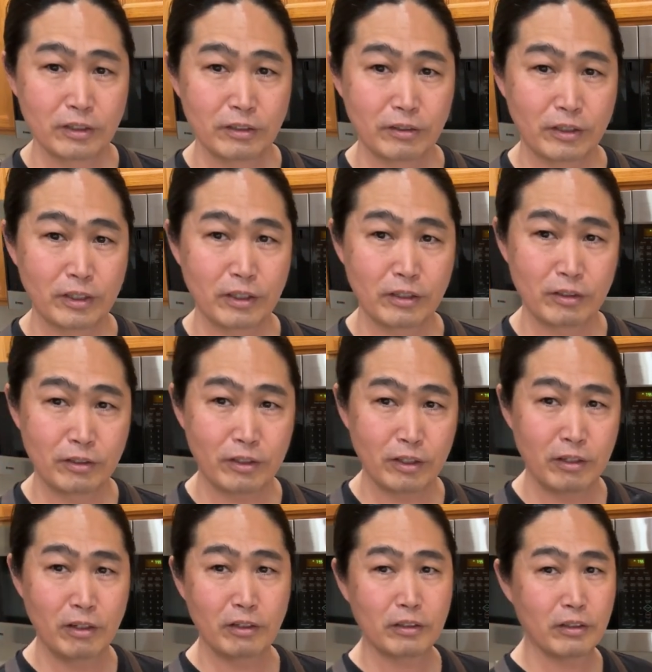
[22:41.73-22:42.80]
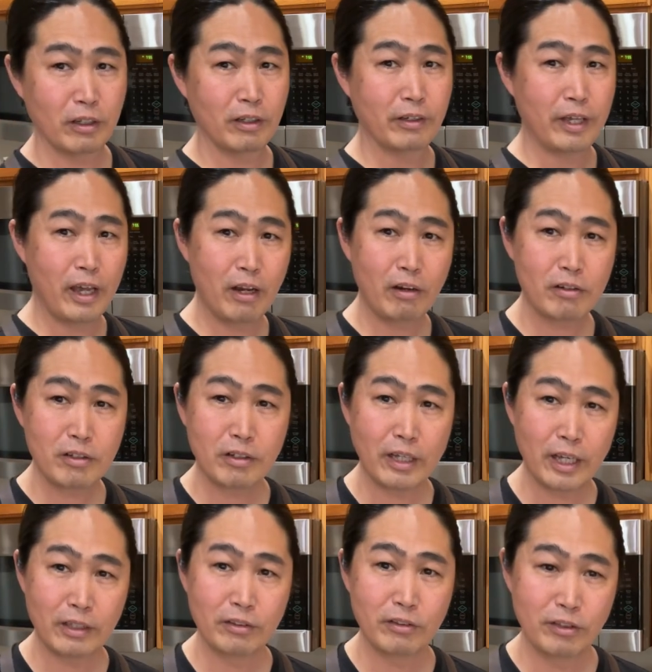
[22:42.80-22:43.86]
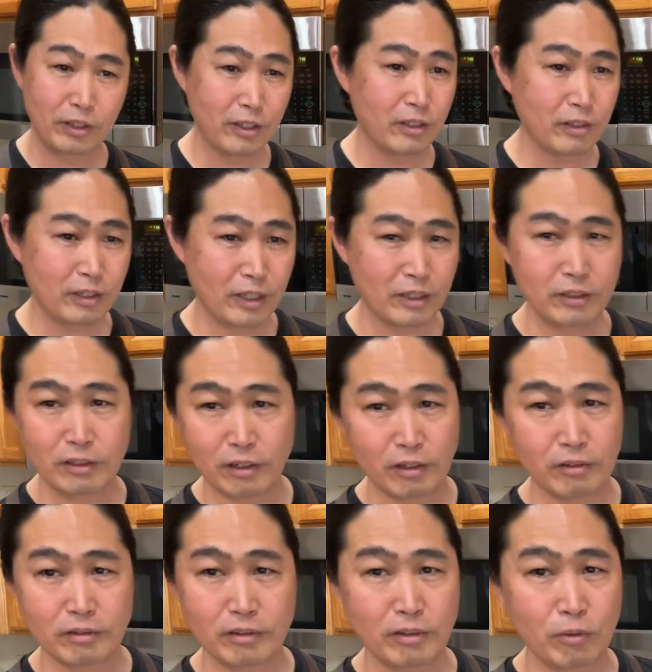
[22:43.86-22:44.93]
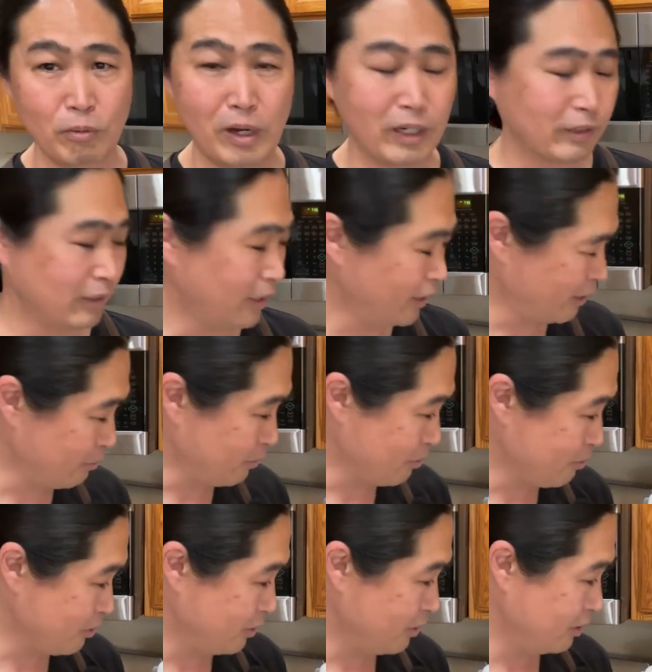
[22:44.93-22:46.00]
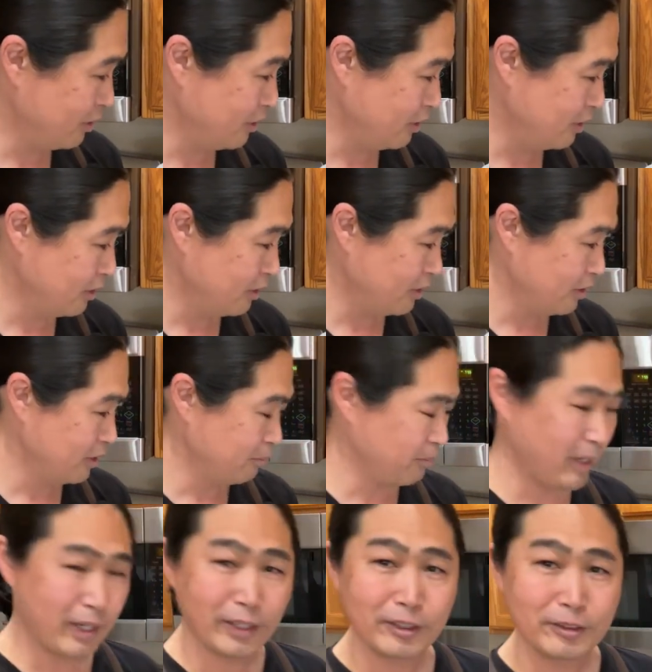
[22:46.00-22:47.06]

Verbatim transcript: You can you can hunt uh, elk and deer and you know wild animals. Man,